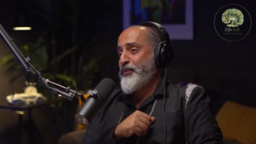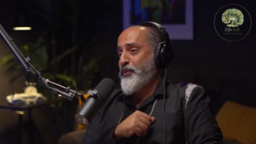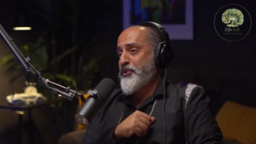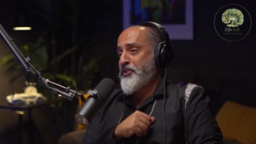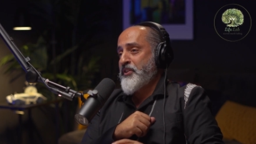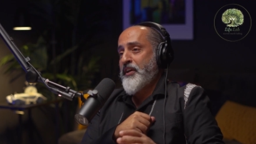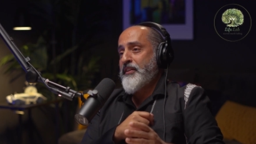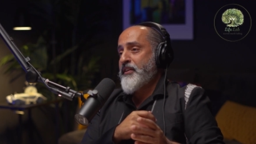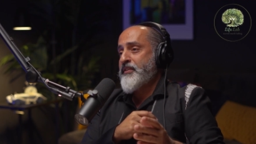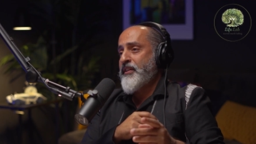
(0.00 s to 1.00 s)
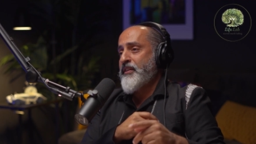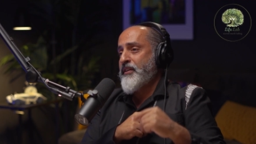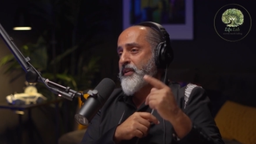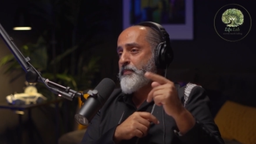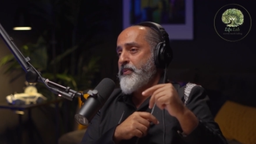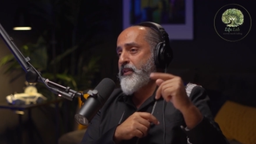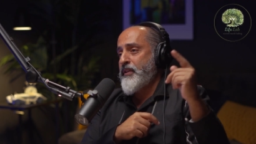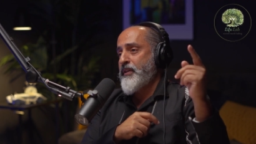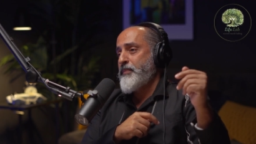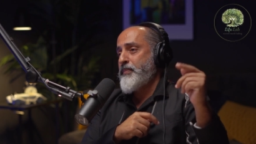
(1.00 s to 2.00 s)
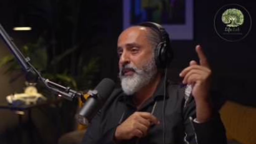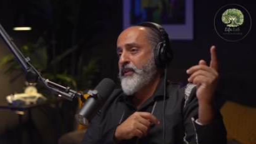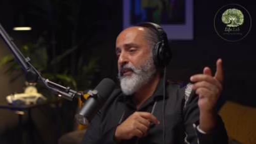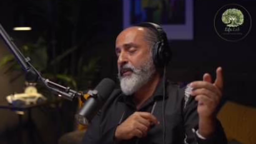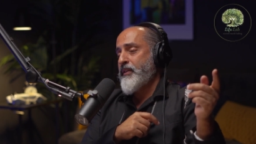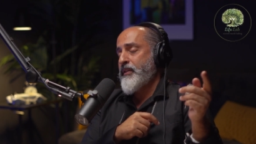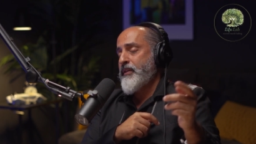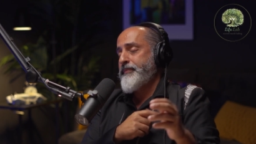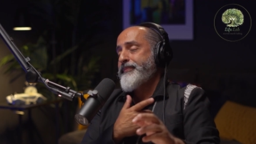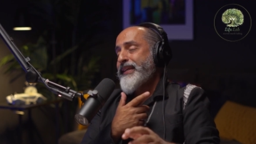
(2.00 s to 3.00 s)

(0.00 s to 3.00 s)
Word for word: to watch it and it's nothing repeating repeating uh,